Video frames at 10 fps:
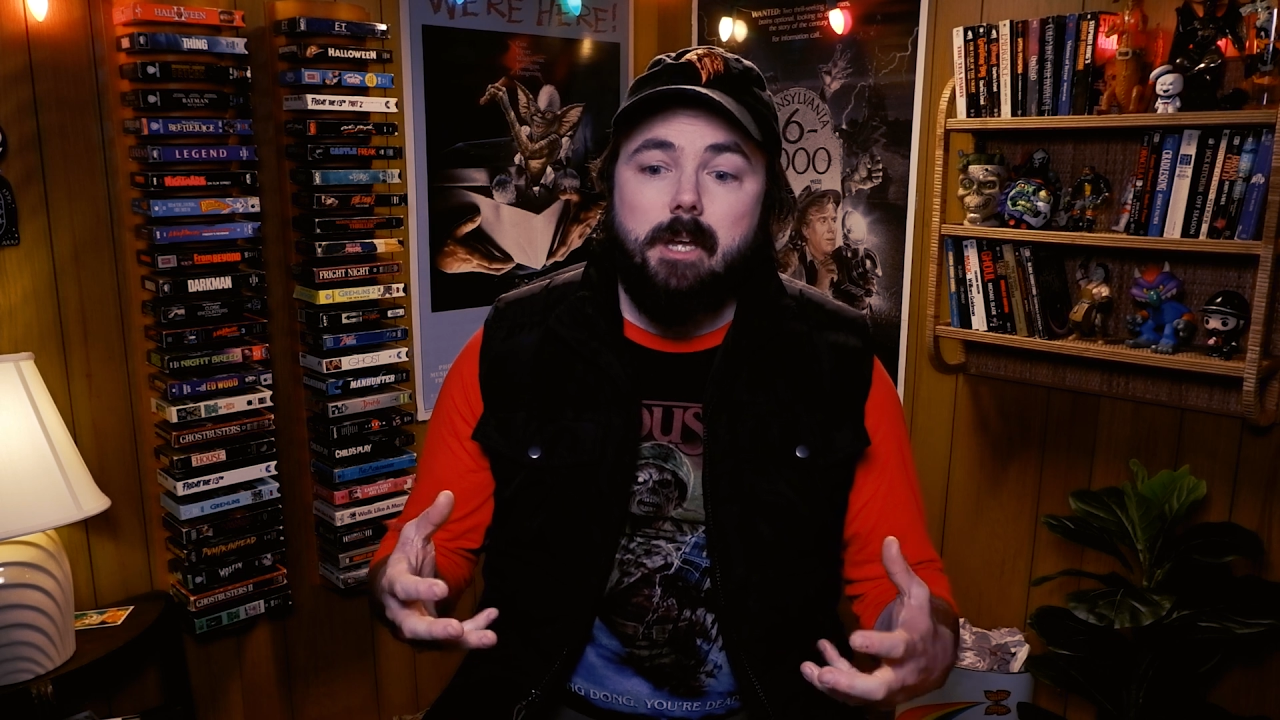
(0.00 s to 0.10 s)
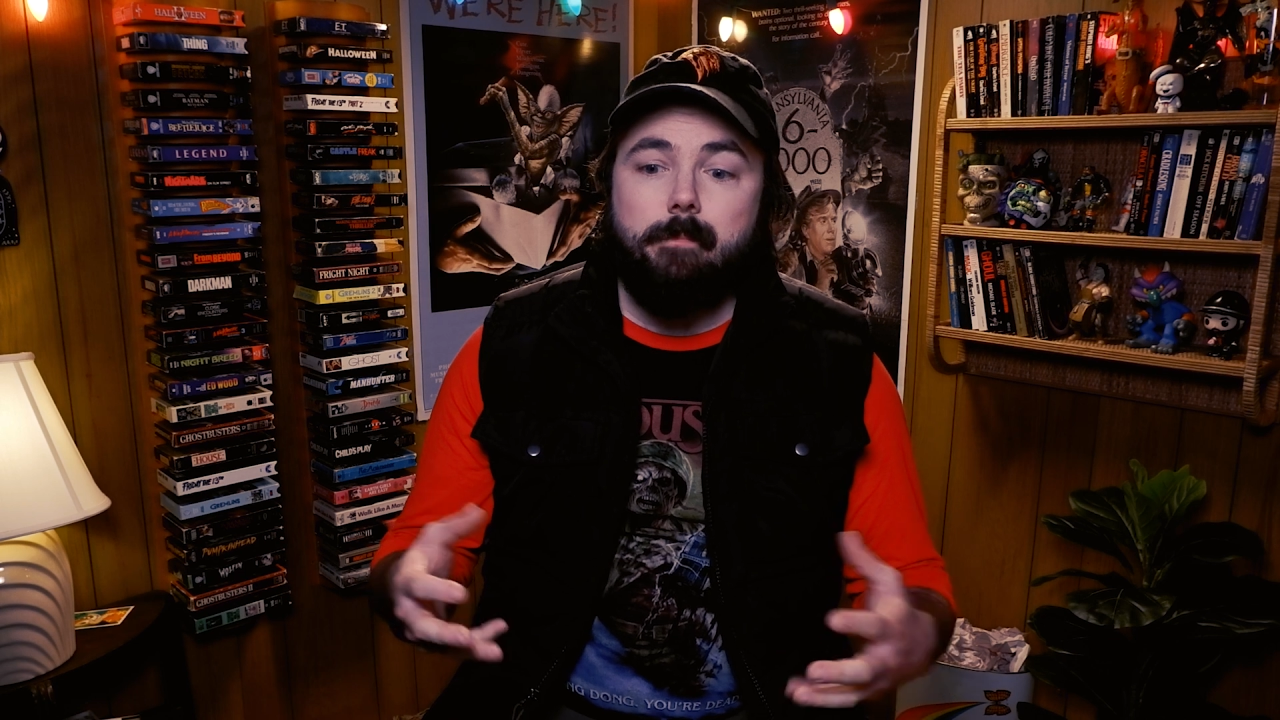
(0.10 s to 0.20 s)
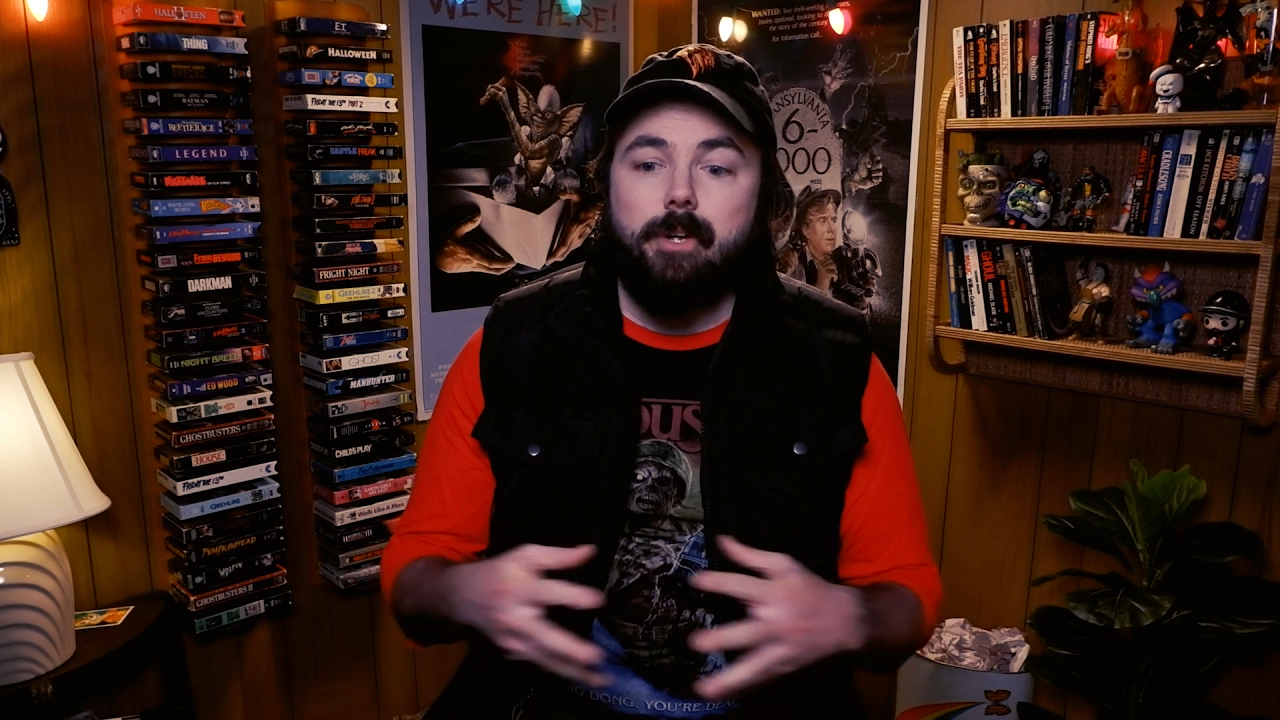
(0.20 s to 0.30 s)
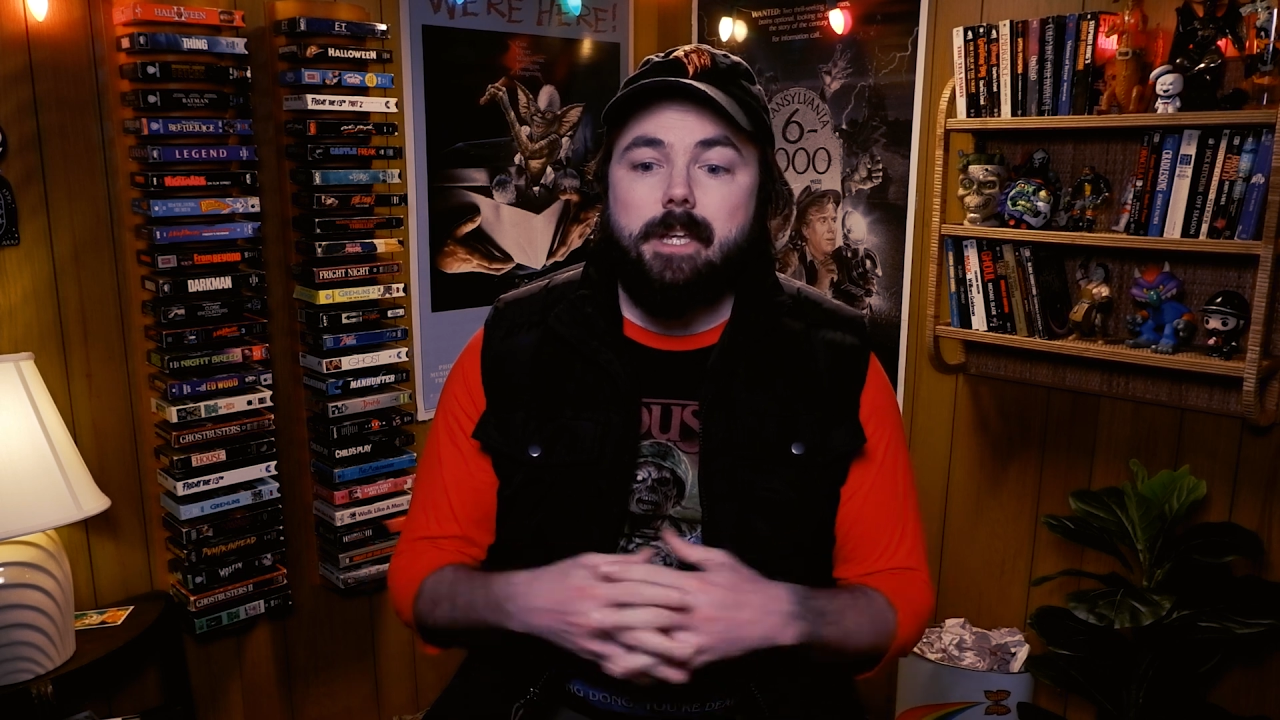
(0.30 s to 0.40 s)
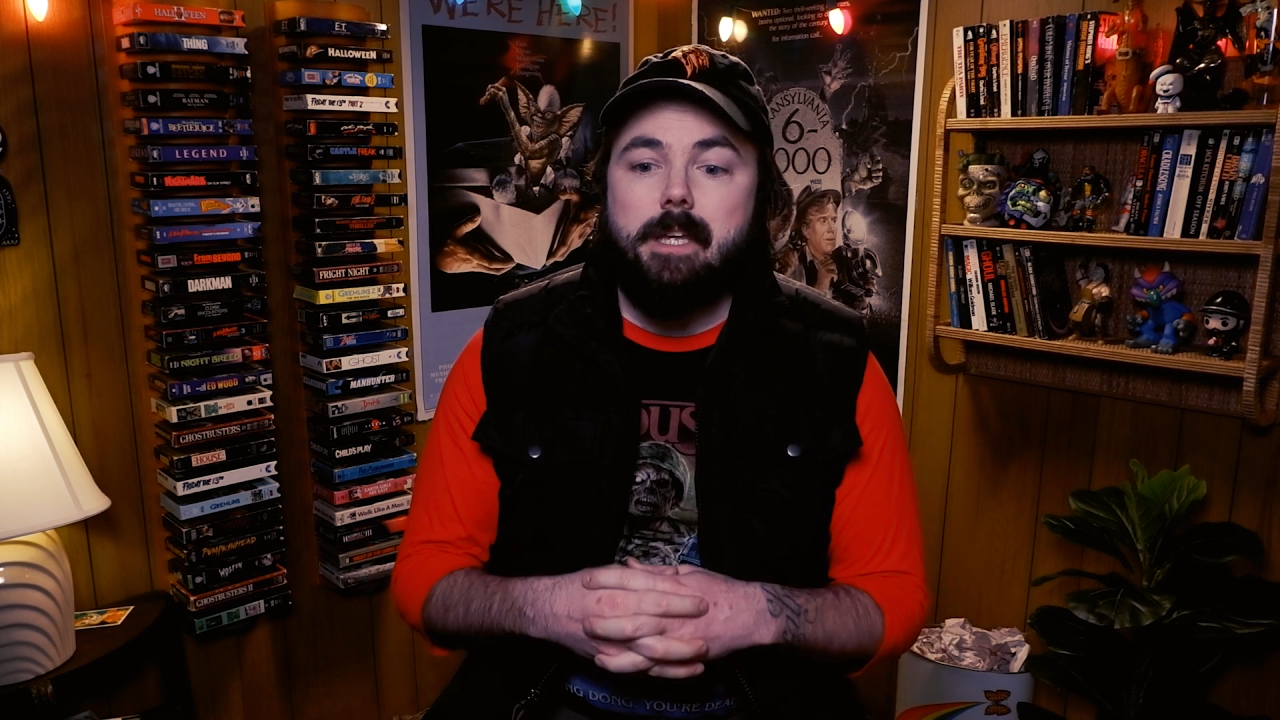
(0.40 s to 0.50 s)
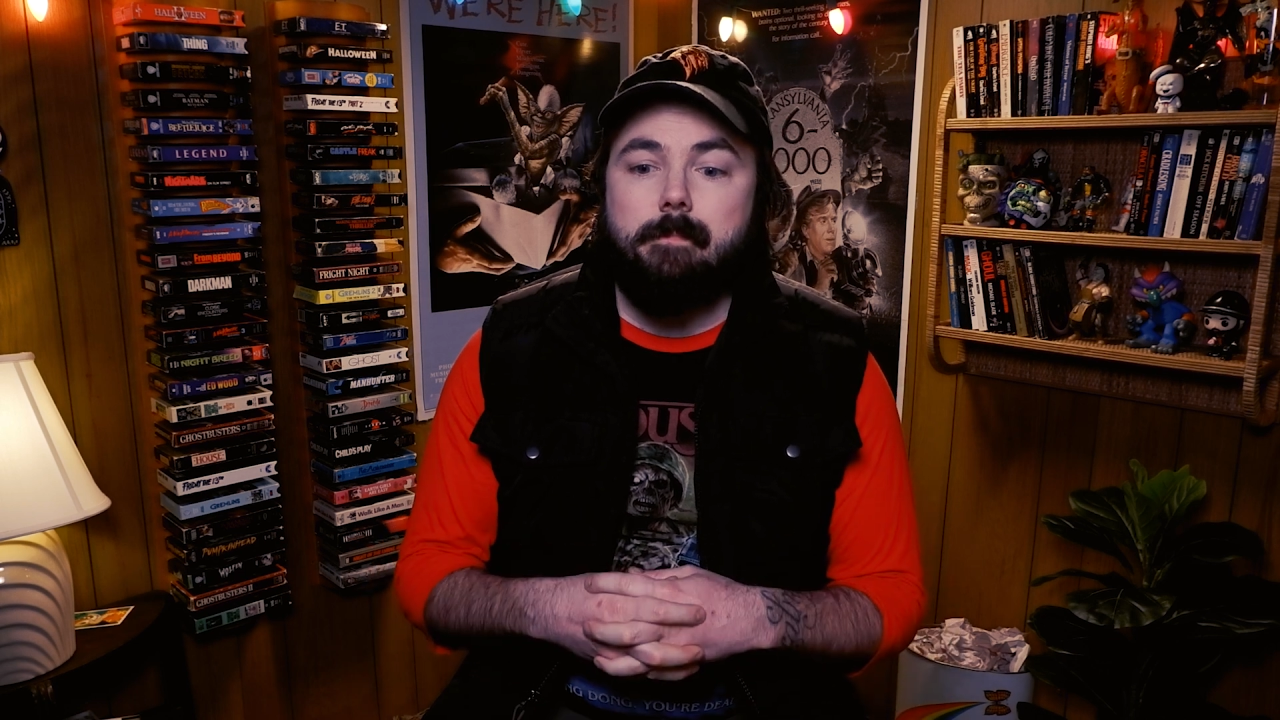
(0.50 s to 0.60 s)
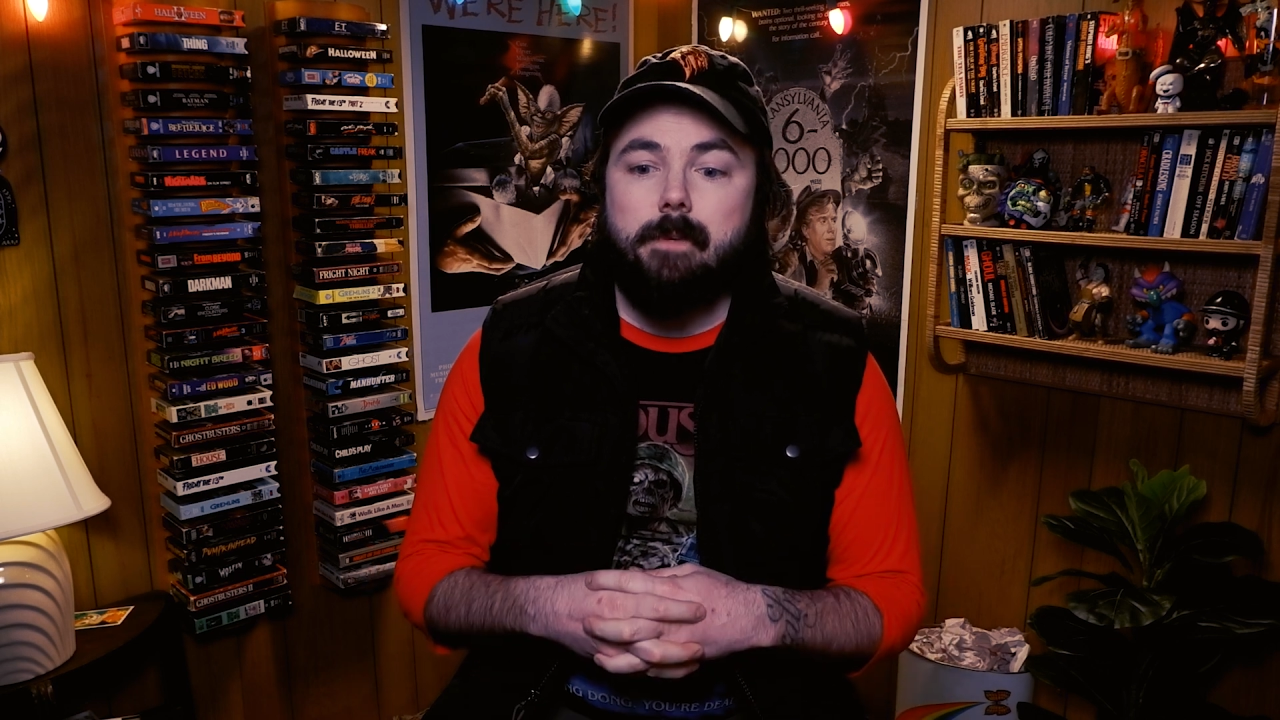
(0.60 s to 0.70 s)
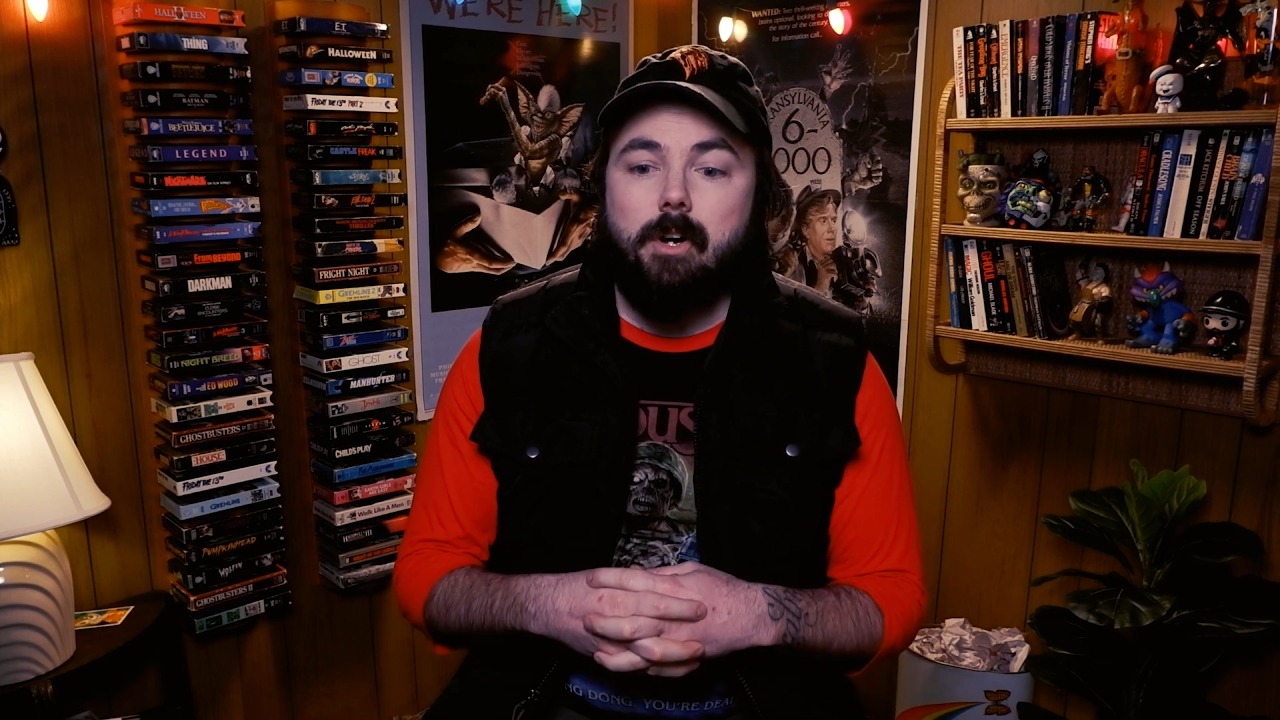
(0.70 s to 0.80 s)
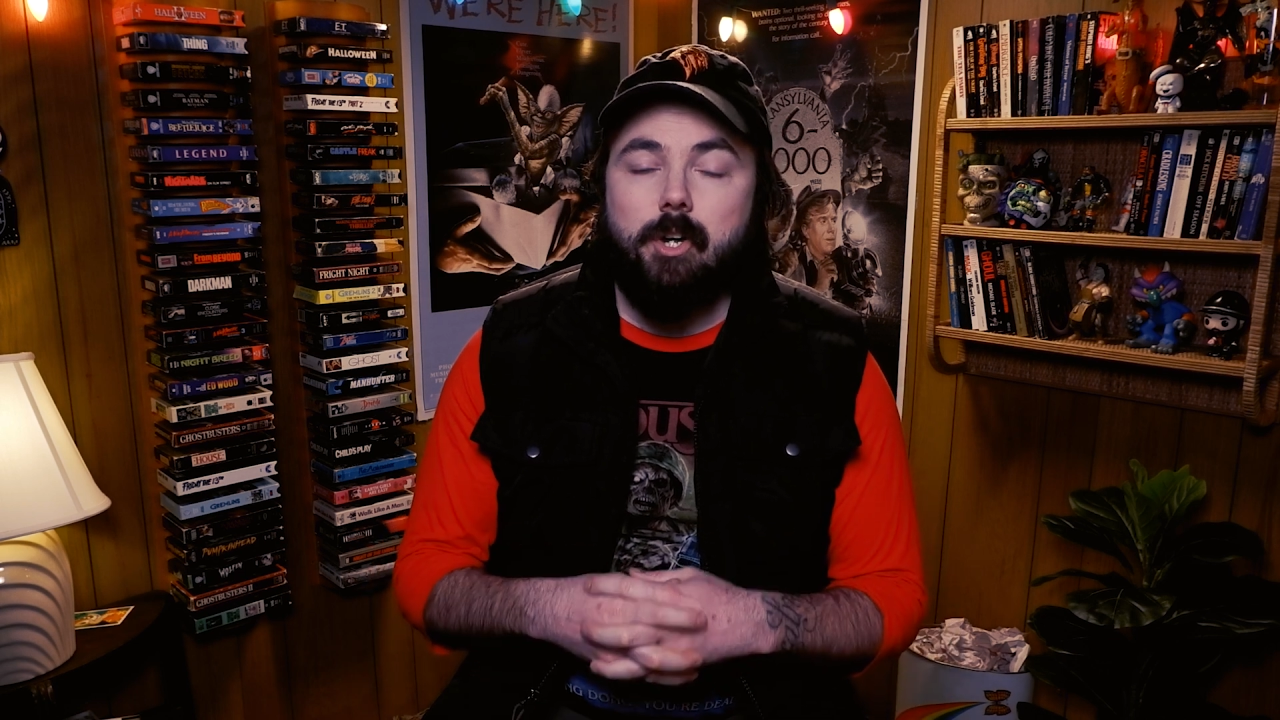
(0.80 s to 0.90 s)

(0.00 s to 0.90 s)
put him